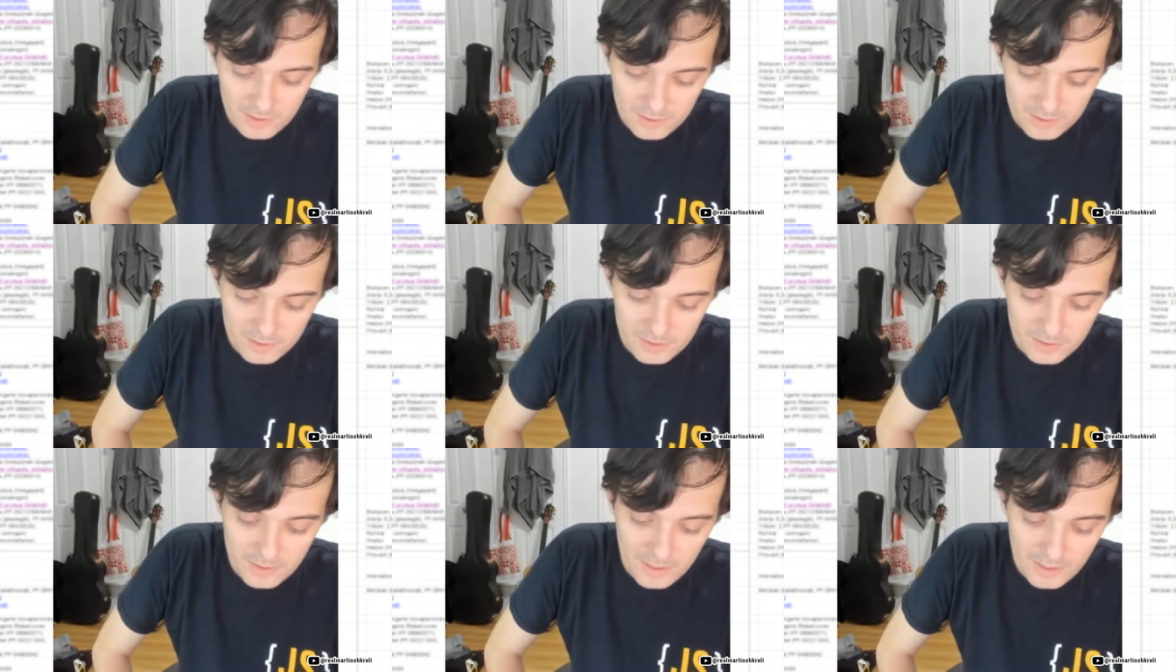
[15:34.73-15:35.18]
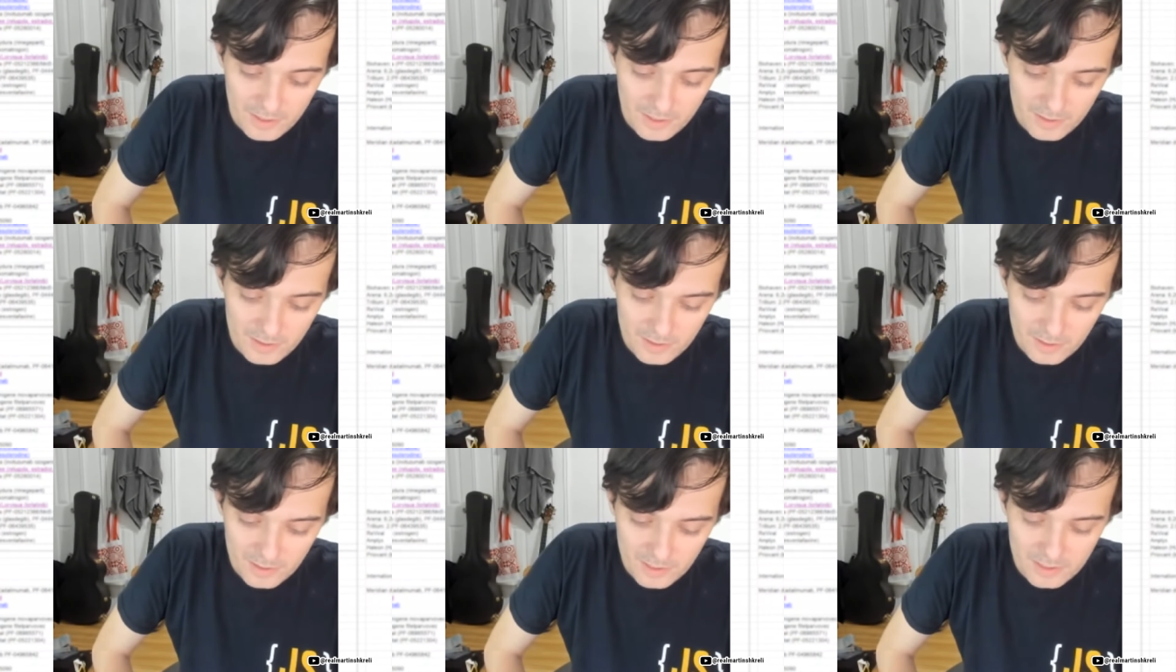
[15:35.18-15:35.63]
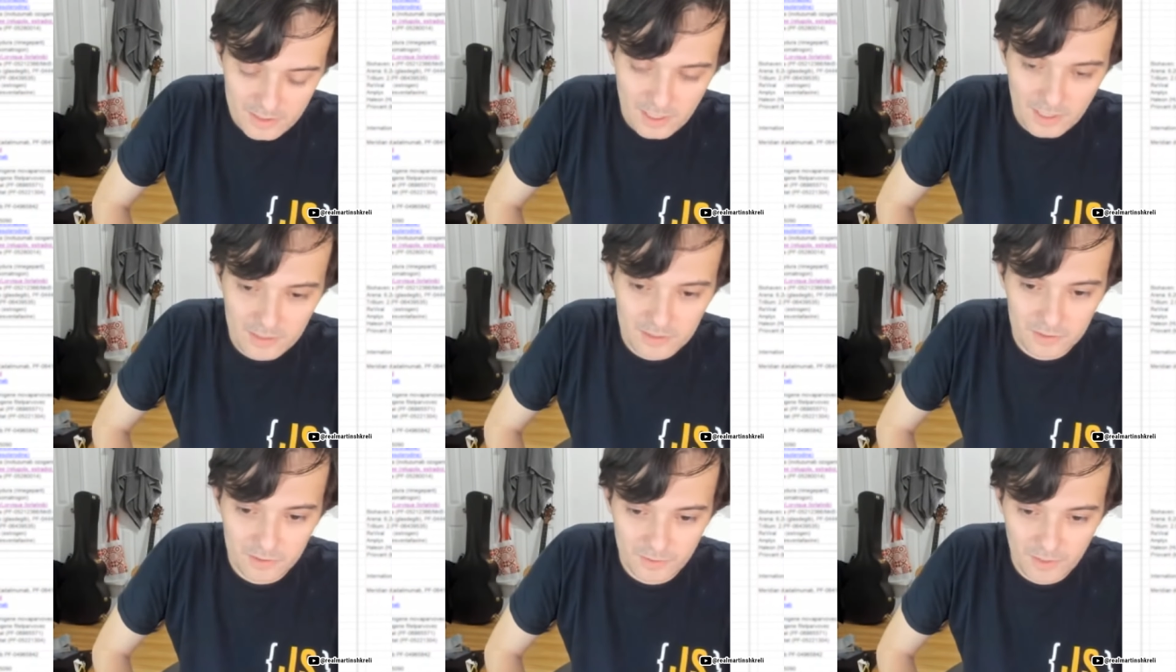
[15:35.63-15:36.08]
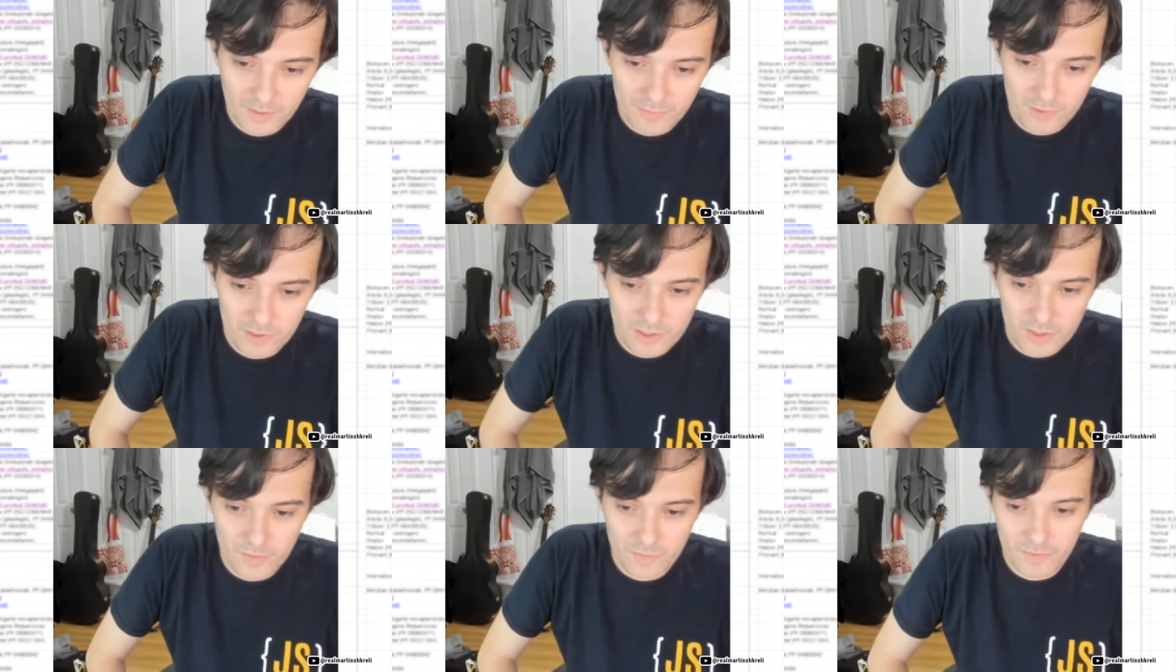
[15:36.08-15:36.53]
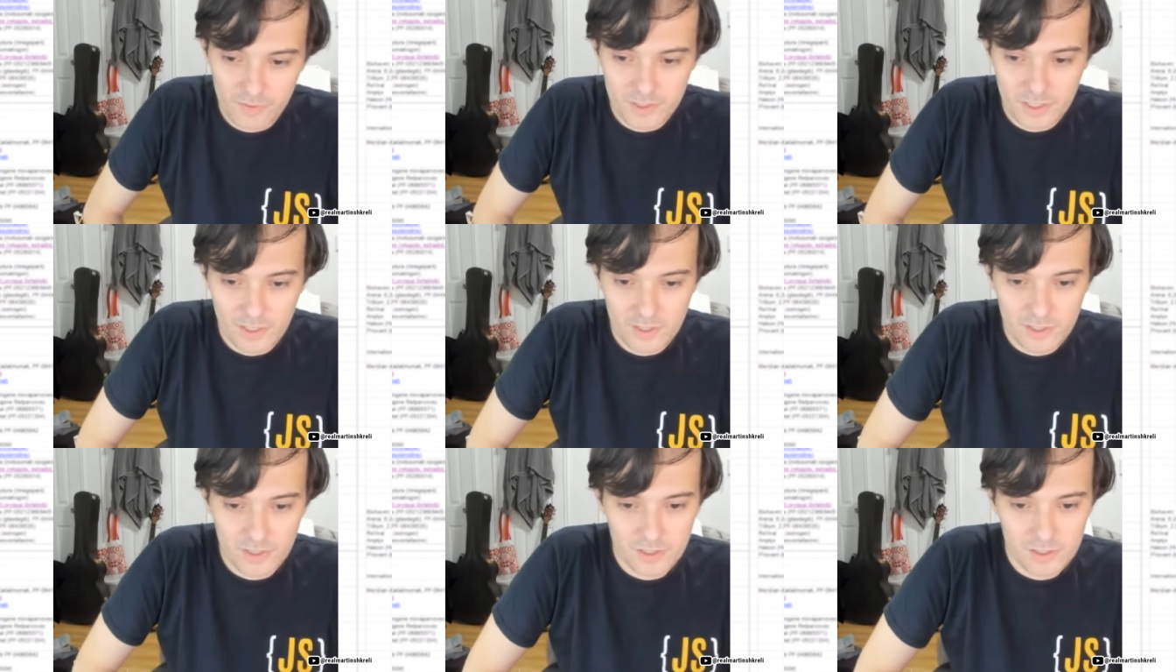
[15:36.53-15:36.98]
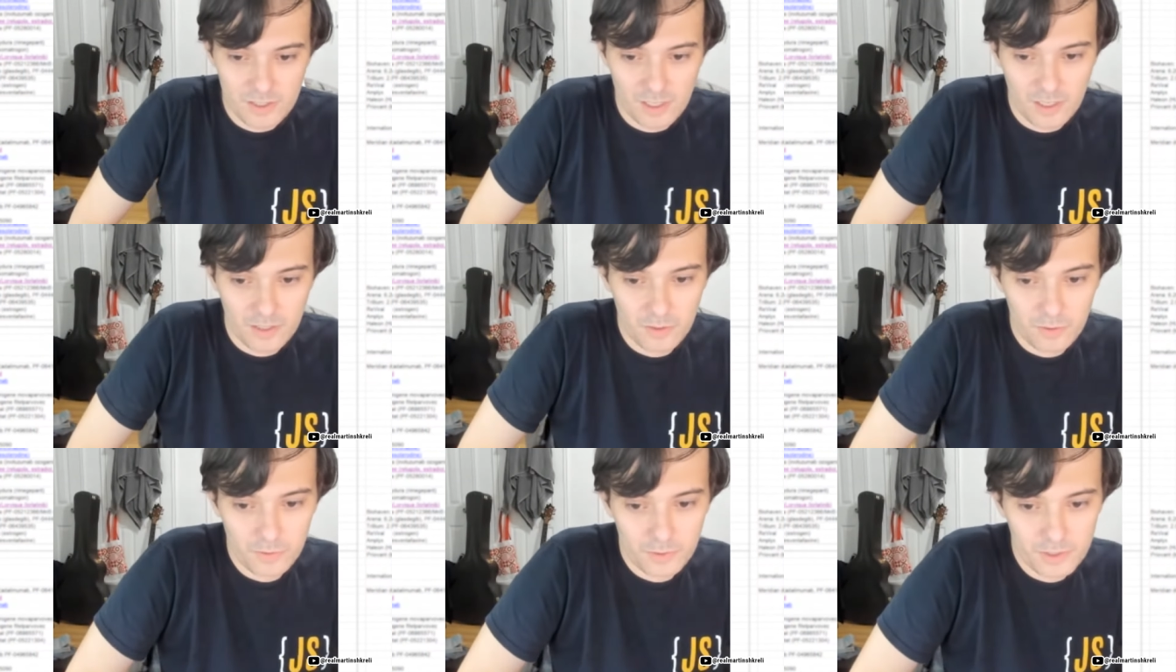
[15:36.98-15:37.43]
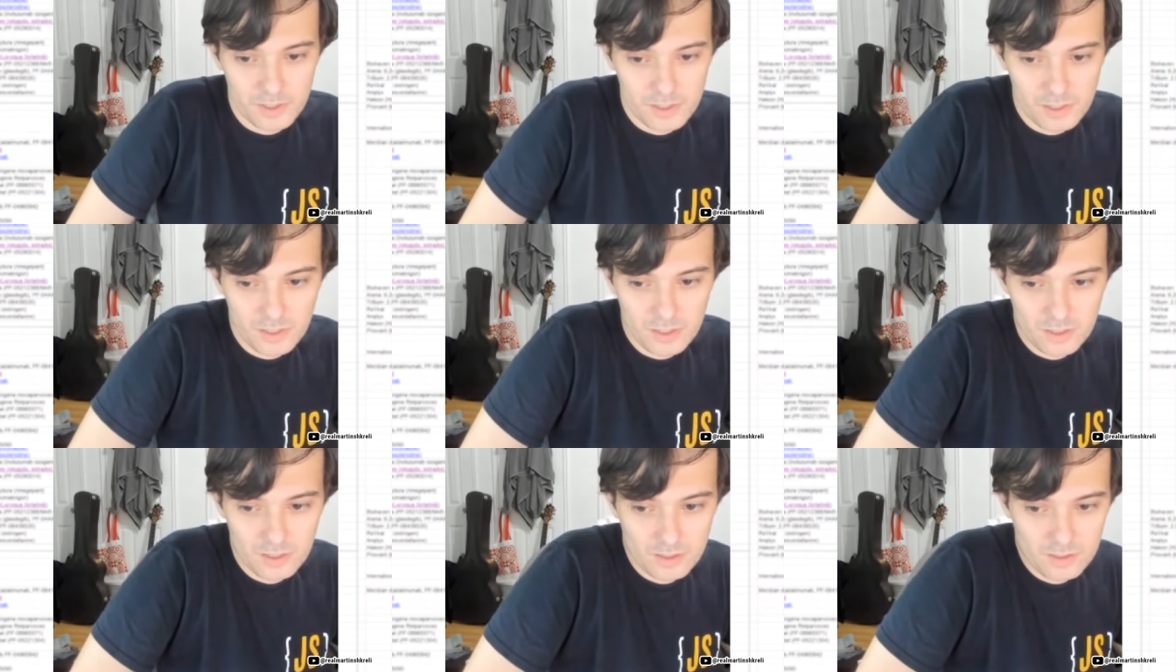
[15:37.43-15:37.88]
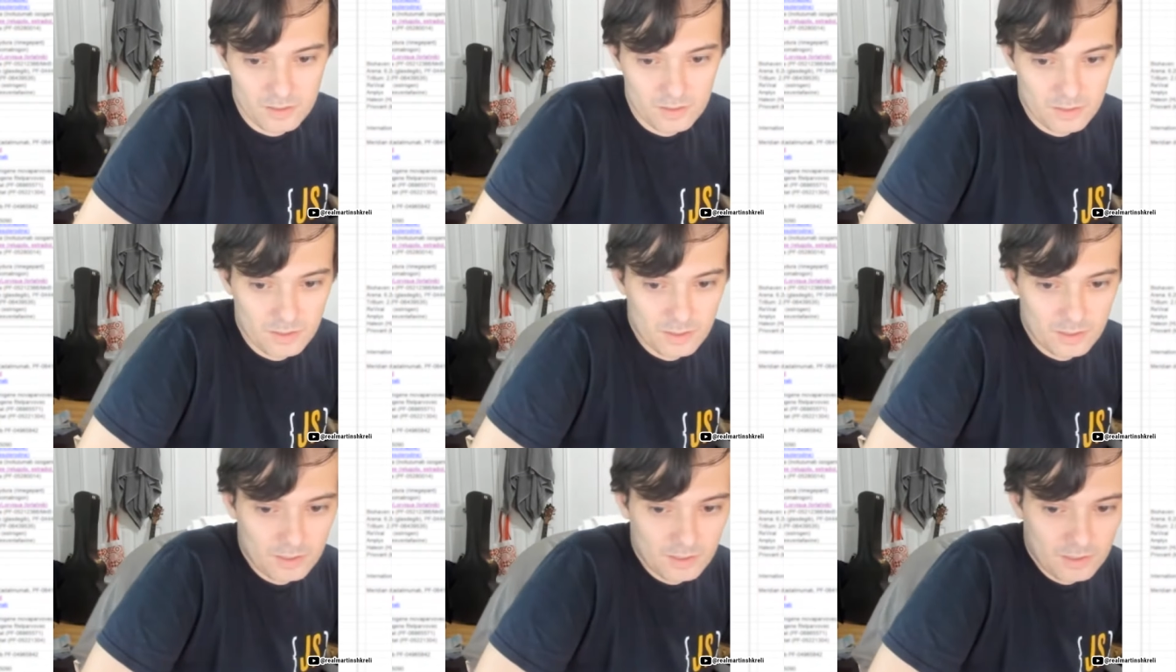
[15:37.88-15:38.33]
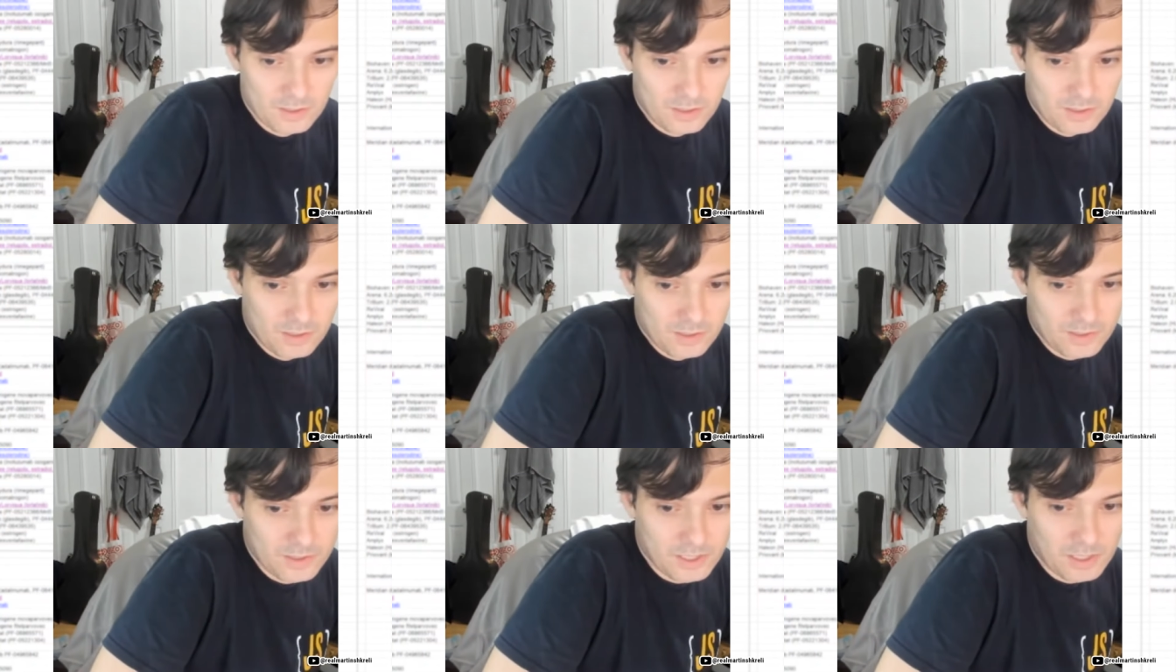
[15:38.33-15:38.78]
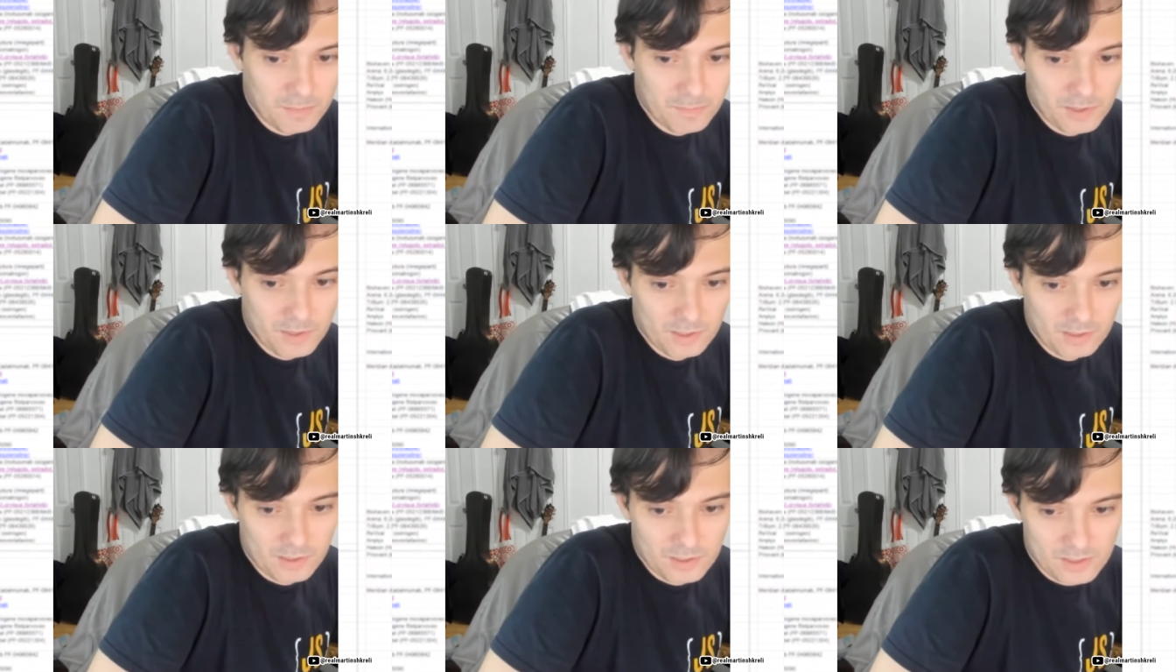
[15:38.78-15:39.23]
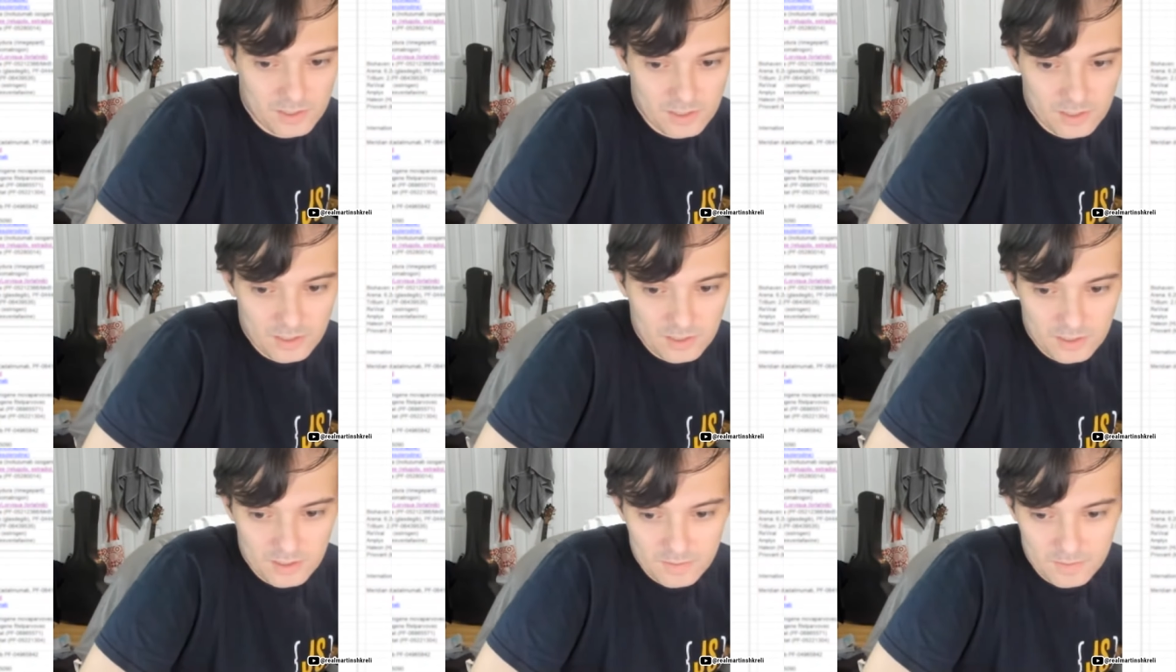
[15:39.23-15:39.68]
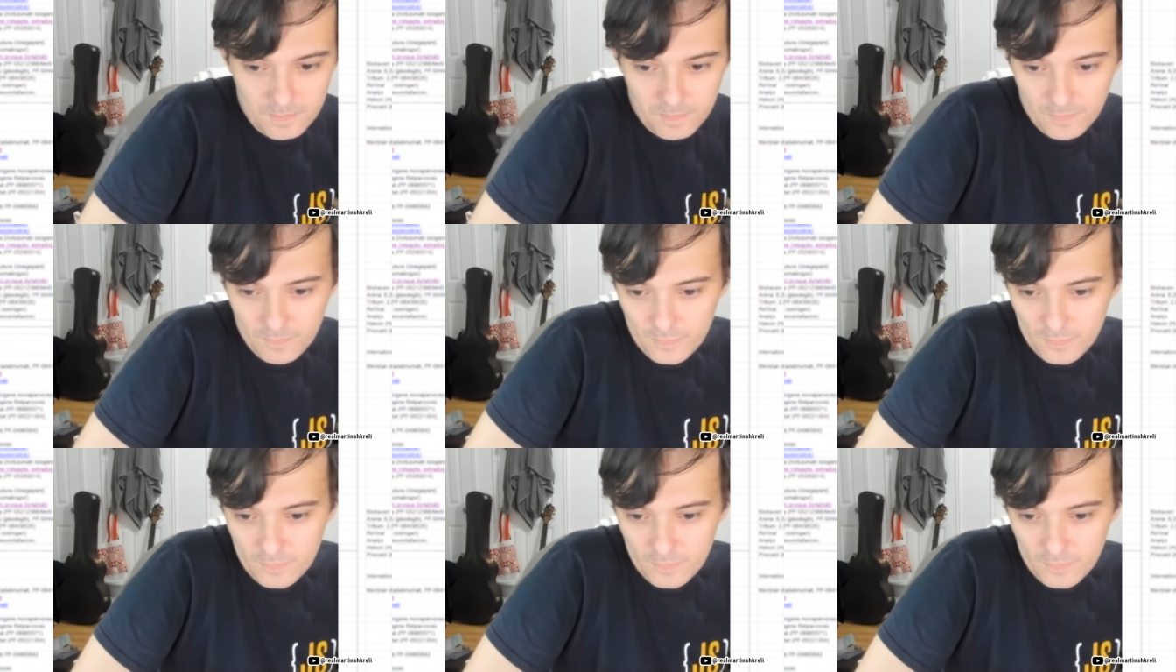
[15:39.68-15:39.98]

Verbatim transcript: the, the, the technical definition of recession is not always uh, the same thing as uh,